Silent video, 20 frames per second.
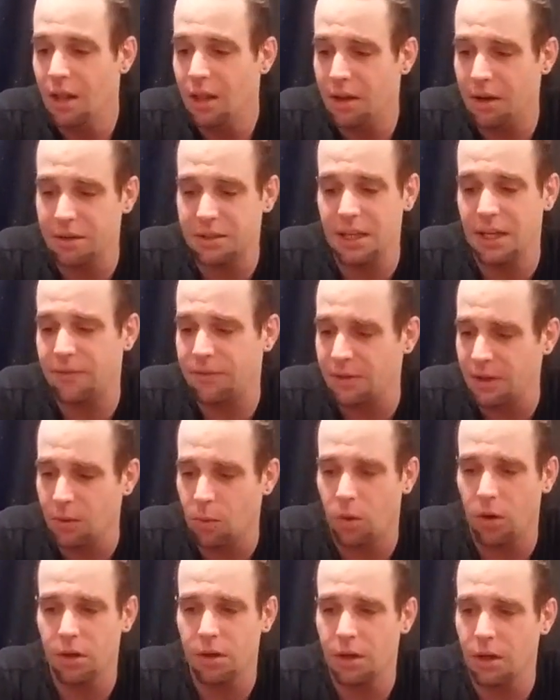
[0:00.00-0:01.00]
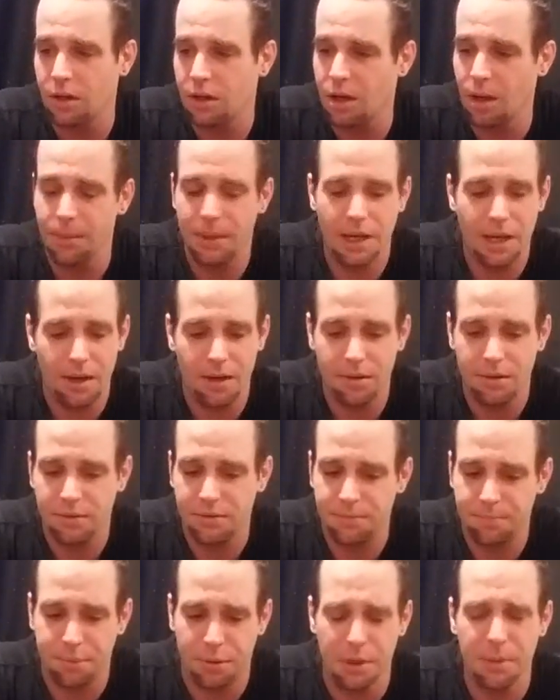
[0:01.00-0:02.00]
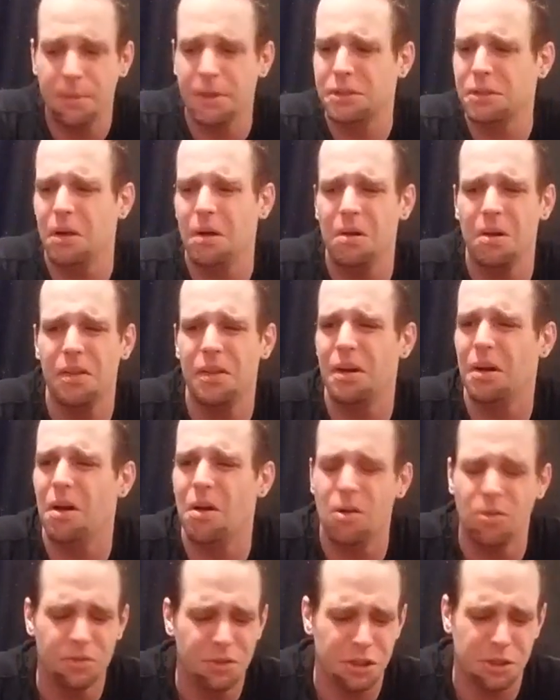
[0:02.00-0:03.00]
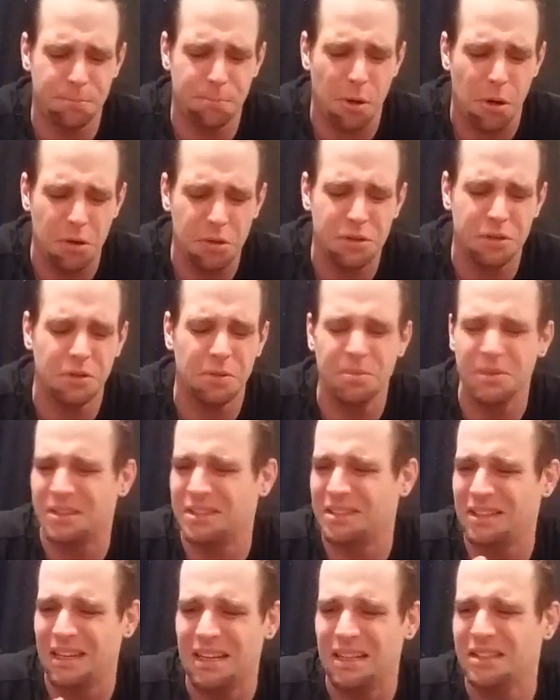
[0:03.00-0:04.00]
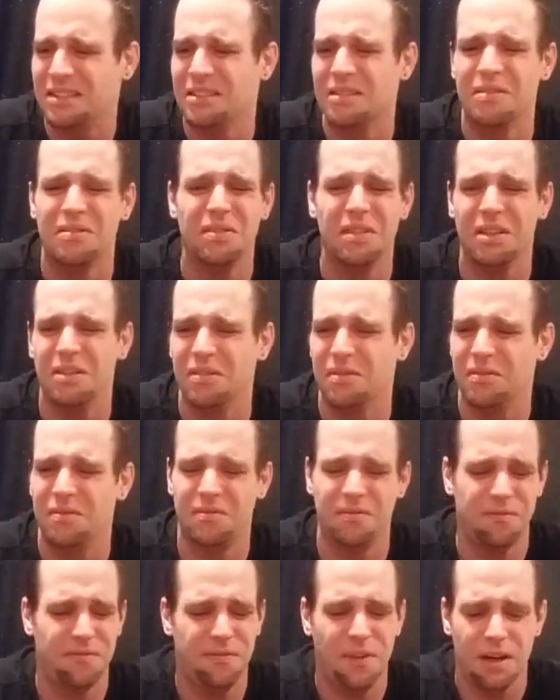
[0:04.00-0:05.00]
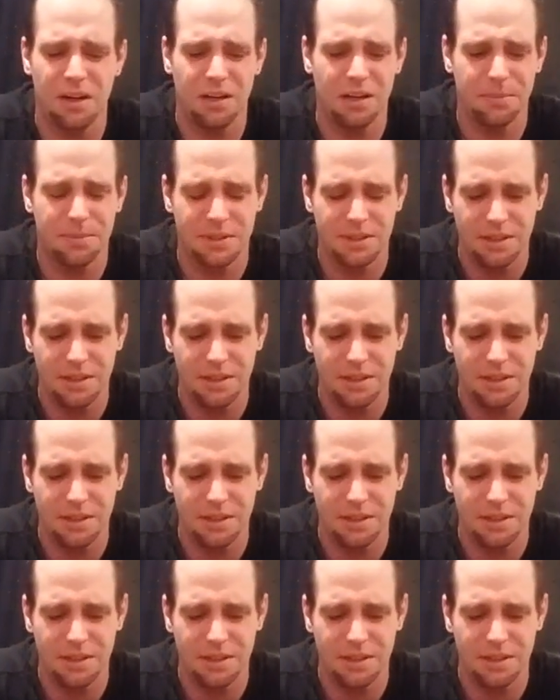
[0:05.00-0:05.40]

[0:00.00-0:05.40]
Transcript: they're definitely working on coming out of pretty much all of their own just personal mistakes and, and fuck ups.